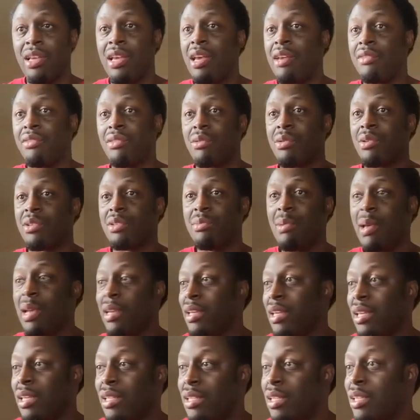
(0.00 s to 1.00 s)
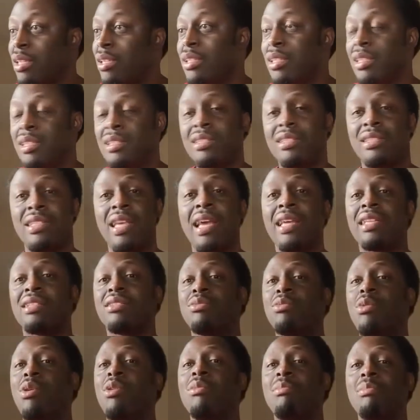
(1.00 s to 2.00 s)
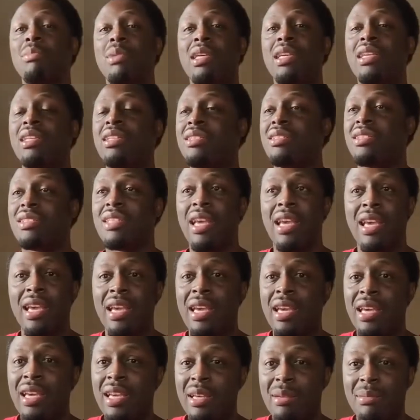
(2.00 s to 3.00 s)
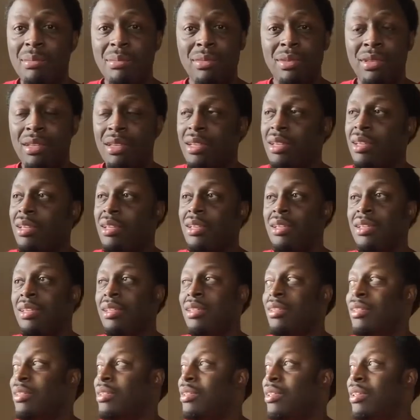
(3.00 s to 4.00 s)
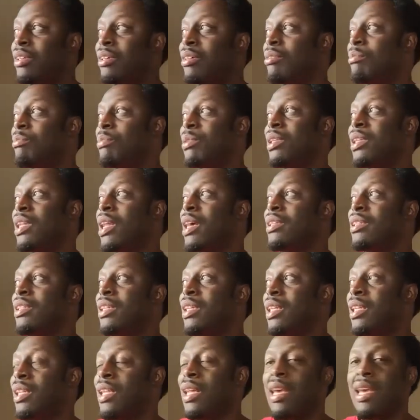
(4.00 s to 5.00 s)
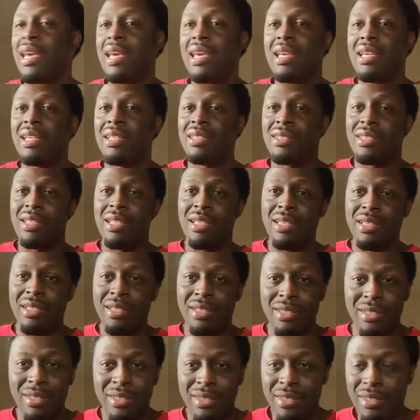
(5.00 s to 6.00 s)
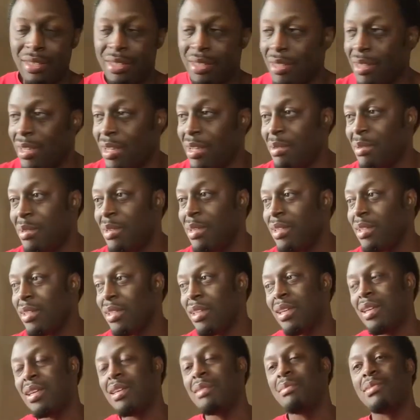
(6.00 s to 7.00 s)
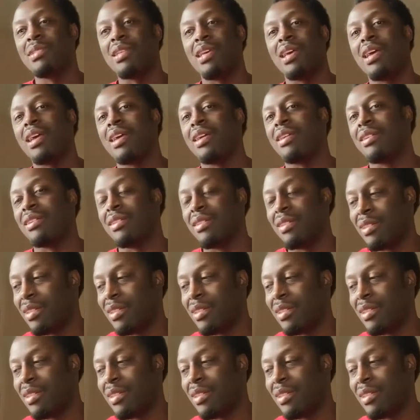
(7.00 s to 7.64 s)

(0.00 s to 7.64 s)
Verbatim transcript: it if the respect is. The sex won't be the same. It'll be like the lazy, I, I'm tired.